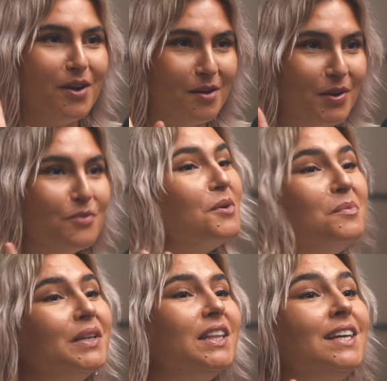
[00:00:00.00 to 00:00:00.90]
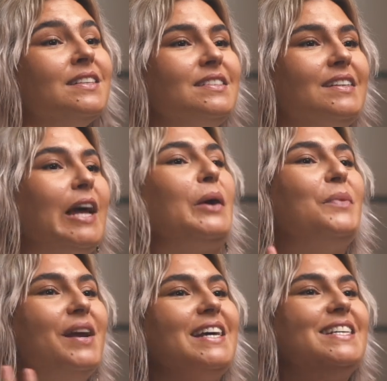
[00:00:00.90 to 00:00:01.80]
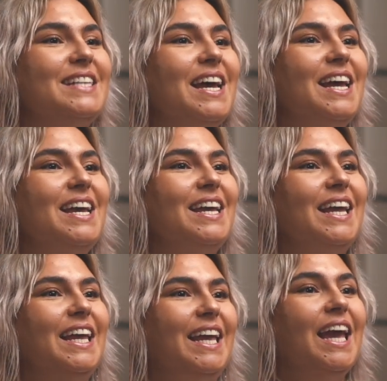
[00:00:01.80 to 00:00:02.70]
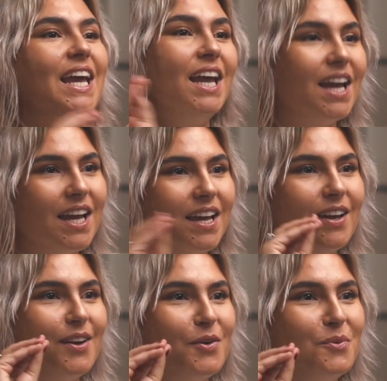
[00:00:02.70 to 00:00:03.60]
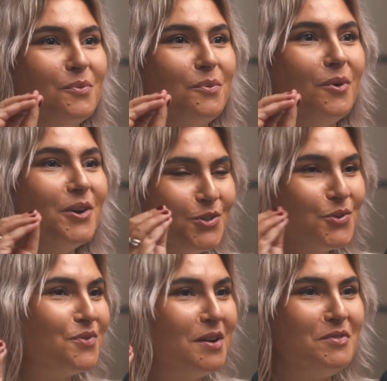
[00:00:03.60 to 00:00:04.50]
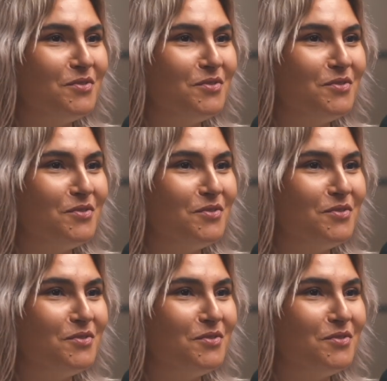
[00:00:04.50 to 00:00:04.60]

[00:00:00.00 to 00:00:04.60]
coming from with this. Like when I say kink, what is your frame of